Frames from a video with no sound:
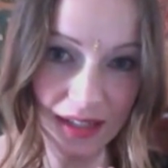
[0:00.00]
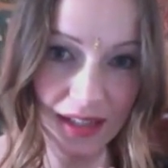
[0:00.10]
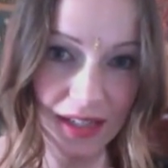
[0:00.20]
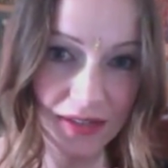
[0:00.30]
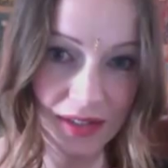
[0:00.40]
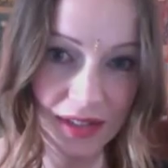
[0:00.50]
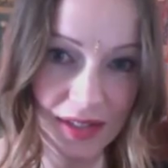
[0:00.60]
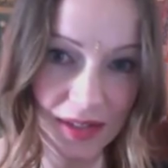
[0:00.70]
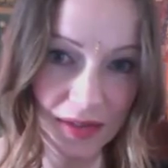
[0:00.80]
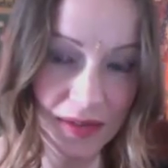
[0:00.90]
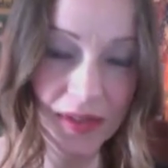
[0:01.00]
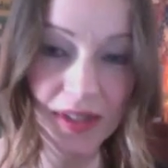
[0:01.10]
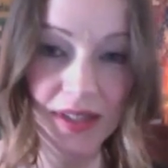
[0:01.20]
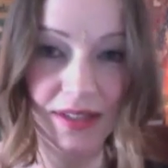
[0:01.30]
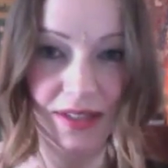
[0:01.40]
that you can do
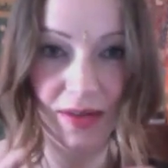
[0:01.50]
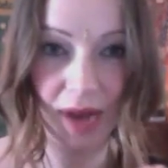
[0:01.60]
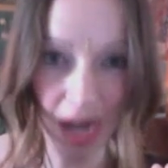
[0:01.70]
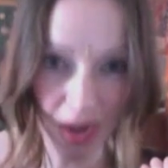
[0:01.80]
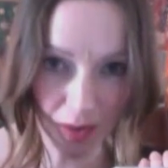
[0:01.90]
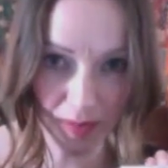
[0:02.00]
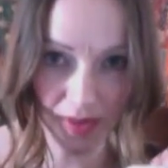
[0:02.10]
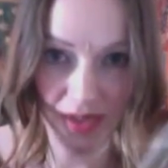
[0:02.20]
to help